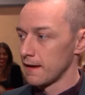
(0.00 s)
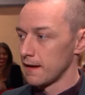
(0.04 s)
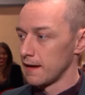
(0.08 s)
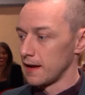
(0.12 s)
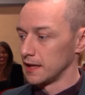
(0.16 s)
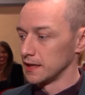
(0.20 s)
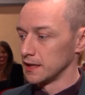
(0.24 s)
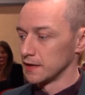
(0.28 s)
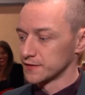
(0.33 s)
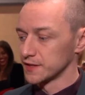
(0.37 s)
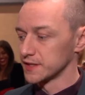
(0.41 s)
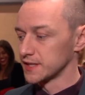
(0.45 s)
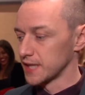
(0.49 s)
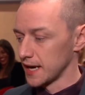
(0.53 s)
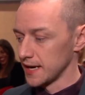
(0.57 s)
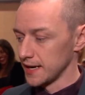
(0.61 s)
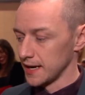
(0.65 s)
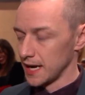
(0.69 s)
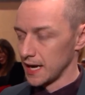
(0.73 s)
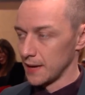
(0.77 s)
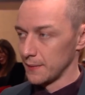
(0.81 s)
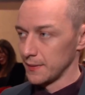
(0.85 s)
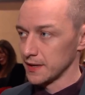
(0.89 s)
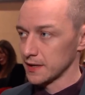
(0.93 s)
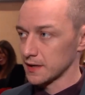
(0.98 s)
I loved the
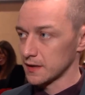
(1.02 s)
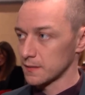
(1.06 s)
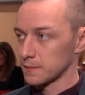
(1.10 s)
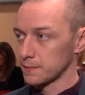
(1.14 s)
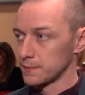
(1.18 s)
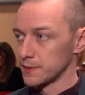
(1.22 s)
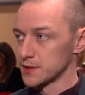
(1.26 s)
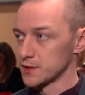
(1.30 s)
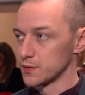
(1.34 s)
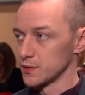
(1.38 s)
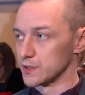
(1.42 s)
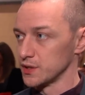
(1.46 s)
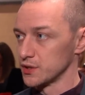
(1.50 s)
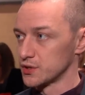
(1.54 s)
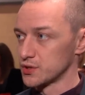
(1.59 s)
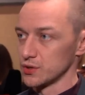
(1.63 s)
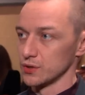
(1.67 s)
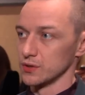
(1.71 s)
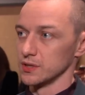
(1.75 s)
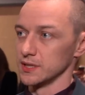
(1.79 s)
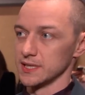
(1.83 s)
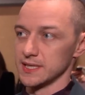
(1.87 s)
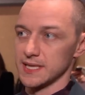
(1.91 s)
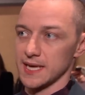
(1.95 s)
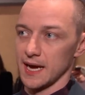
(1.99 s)
dynamic between the
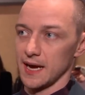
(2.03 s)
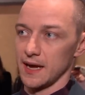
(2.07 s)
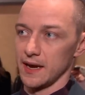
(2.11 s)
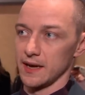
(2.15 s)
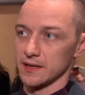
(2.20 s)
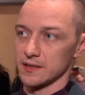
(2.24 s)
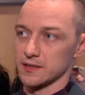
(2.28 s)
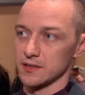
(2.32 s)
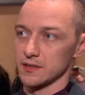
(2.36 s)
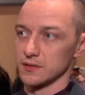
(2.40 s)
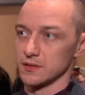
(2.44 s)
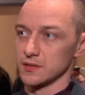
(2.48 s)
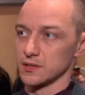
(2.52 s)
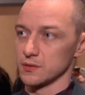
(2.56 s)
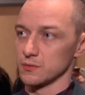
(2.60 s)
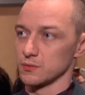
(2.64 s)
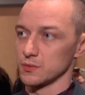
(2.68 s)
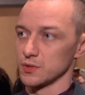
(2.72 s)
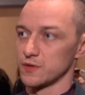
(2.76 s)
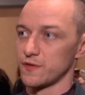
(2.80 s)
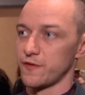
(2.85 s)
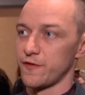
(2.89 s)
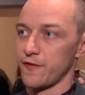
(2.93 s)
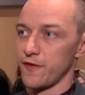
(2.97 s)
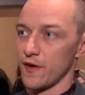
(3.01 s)
two lead characters. It
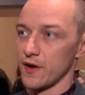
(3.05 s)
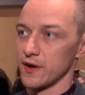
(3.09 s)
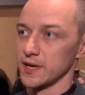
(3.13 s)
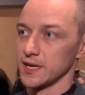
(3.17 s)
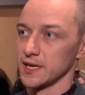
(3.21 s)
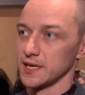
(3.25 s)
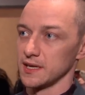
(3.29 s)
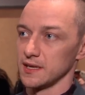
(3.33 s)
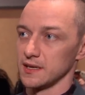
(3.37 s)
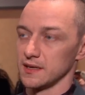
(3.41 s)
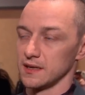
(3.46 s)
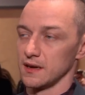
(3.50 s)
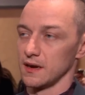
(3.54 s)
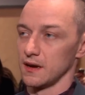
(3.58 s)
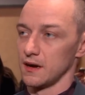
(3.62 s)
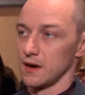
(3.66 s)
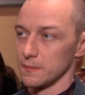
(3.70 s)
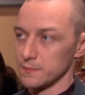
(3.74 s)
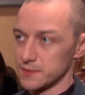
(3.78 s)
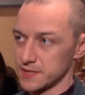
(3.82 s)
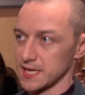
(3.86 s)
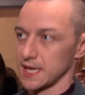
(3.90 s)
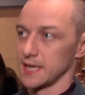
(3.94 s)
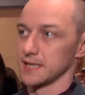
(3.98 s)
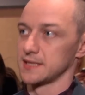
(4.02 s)
was funny,
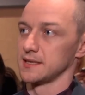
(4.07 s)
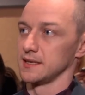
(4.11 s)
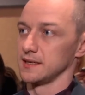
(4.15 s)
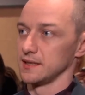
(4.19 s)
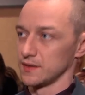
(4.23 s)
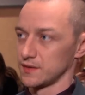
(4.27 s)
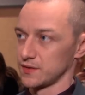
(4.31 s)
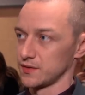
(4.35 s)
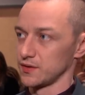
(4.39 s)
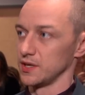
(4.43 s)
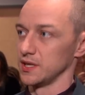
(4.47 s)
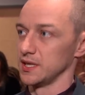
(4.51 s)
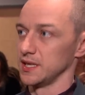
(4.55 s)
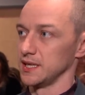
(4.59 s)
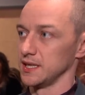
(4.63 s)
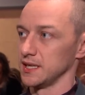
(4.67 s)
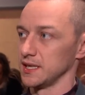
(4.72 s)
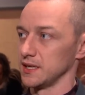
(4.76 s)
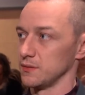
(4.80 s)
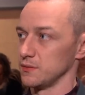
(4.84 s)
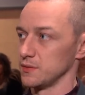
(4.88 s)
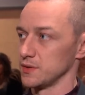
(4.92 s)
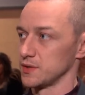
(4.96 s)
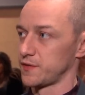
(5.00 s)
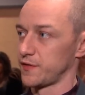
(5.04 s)
upsetting,
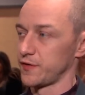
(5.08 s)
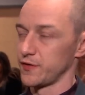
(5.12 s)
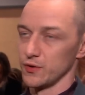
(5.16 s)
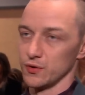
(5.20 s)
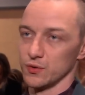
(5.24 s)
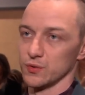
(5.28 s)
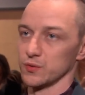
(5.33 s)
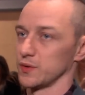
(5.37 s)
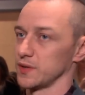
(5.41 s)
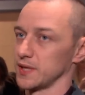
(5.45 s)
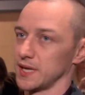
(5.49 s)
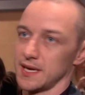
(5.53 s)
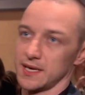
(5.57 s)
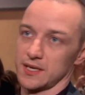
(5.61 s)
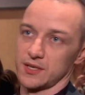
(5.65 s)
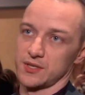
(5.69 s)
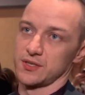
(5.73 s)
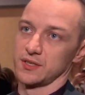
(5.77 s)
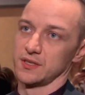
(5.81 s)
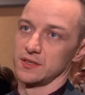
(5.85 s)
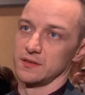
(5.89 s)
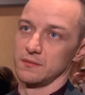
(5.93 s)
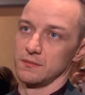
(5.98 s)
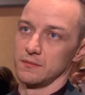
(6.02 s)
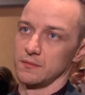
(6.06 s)
thrilling. It was fueled with
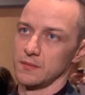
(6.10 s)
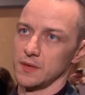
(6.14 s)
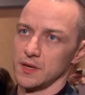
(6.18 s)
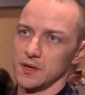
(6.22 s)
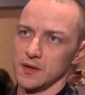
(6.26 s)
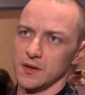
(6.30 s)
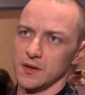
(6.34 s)
action,